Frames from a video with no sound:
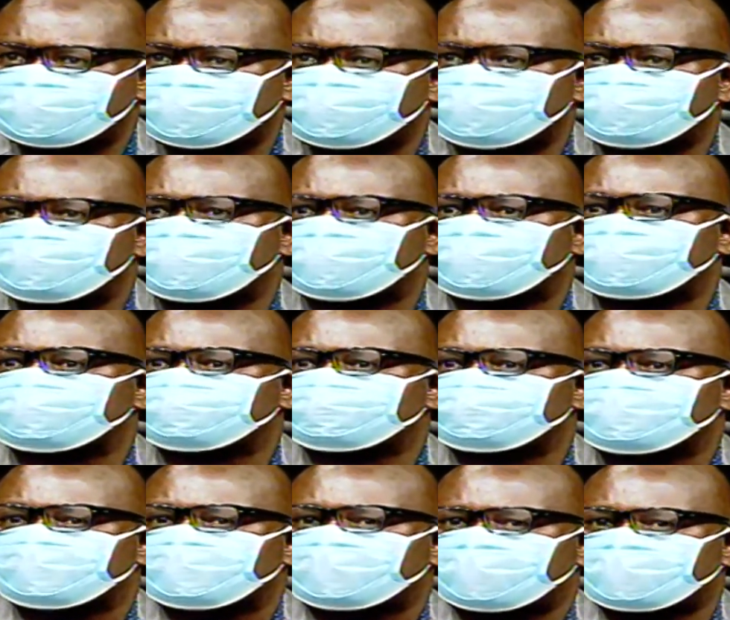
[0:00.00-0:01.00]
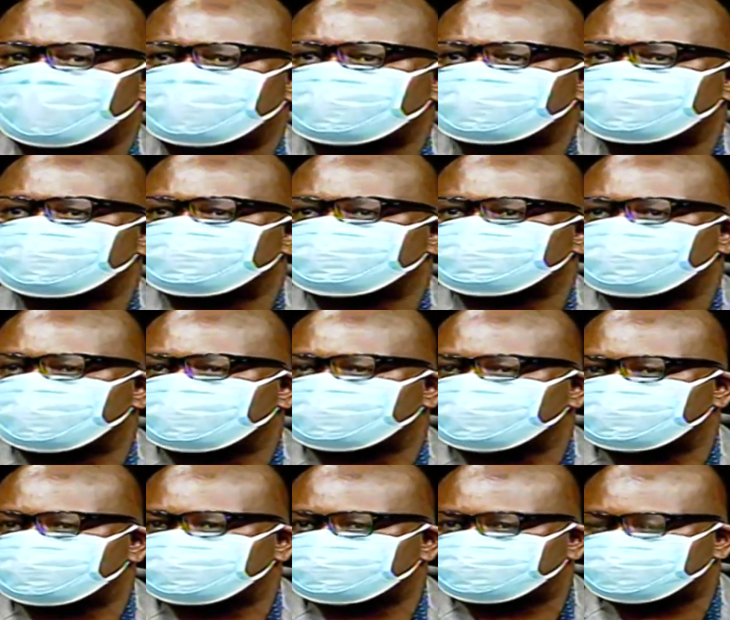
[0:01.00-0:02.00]
ahead and, and uh,
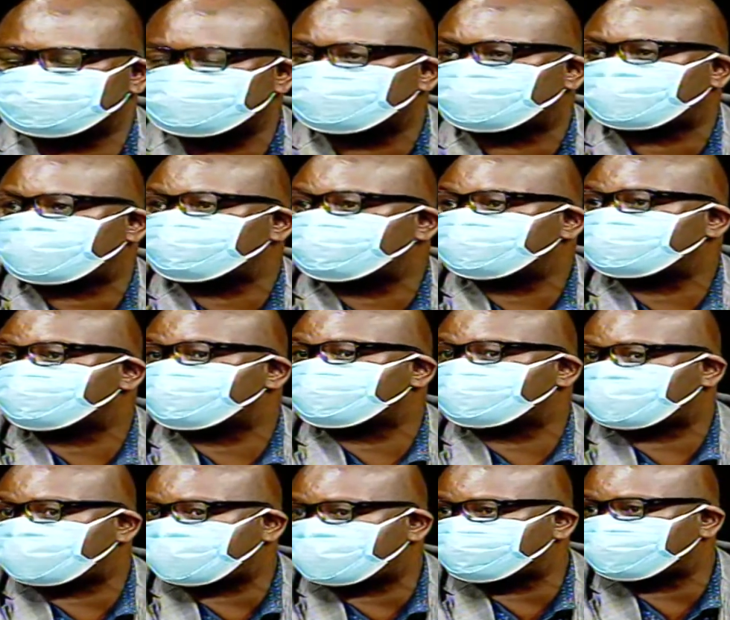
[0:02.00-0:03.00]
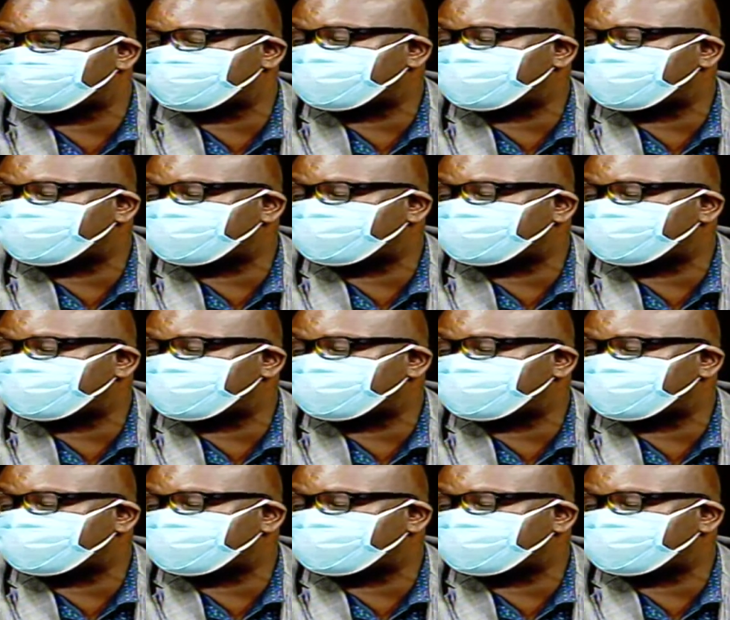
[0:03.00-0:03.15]
took a medical cover,